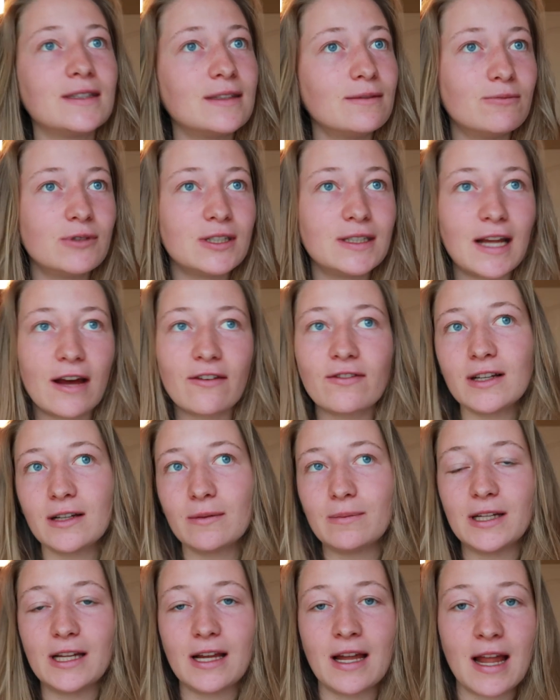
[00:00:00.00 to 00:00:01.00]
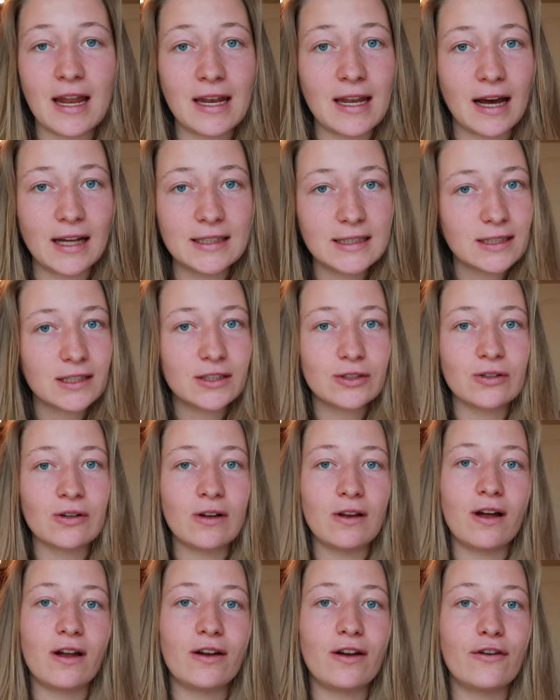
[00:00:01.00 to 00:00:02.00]
would definitely be an answer to
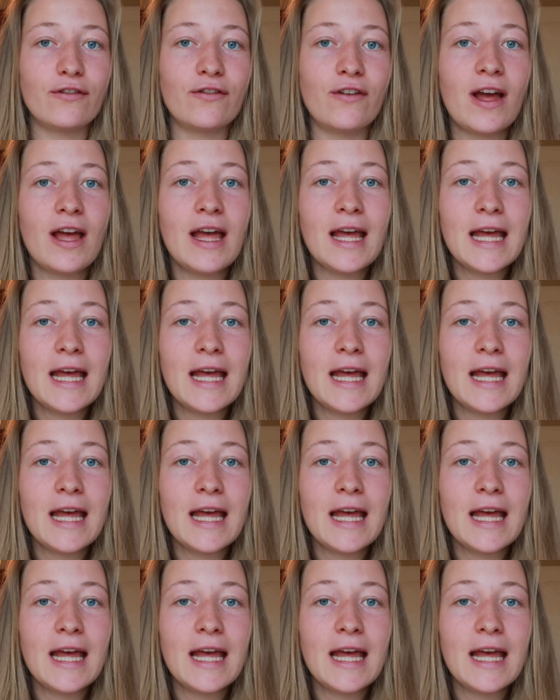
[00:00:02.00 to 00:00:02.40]
a lot of